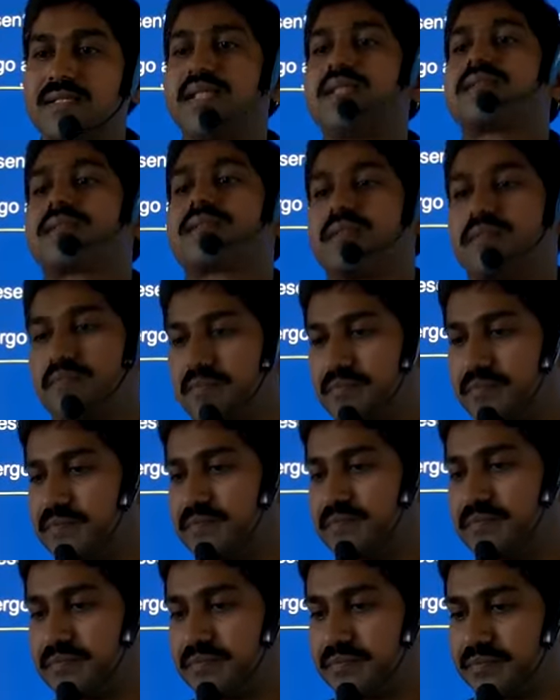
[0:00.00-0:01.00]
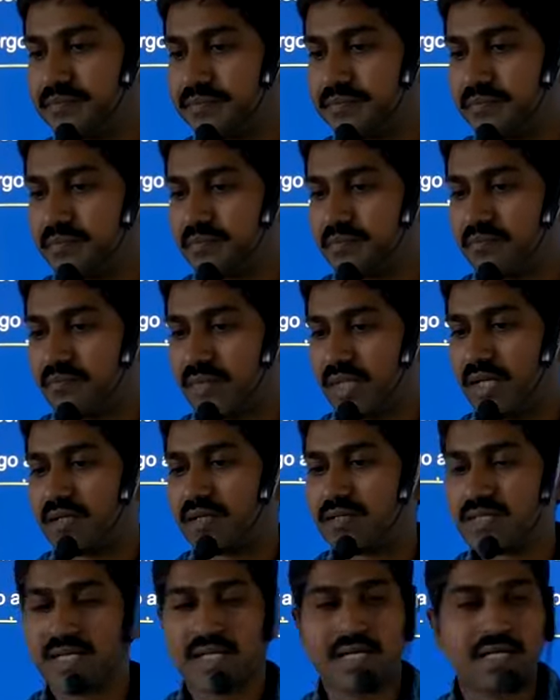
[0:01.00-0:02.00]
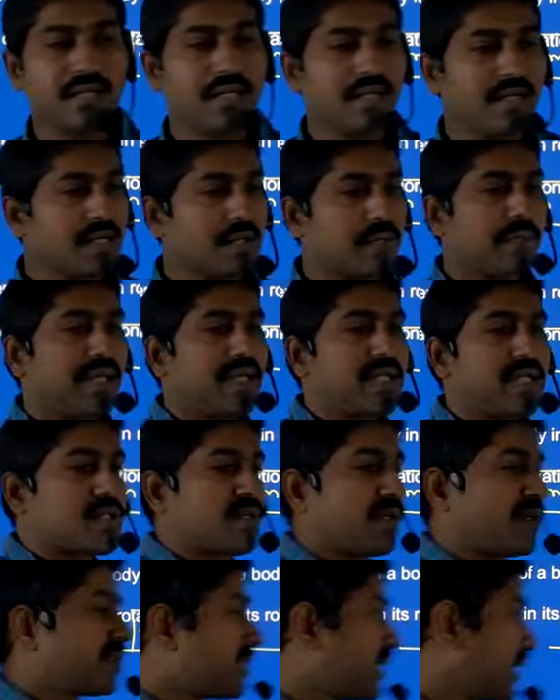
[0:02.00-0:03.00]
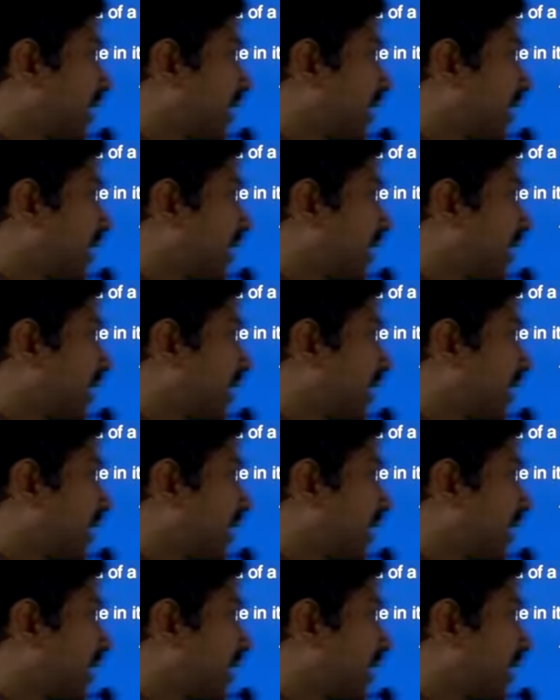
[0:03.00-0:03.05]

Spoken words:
system. Understand? Based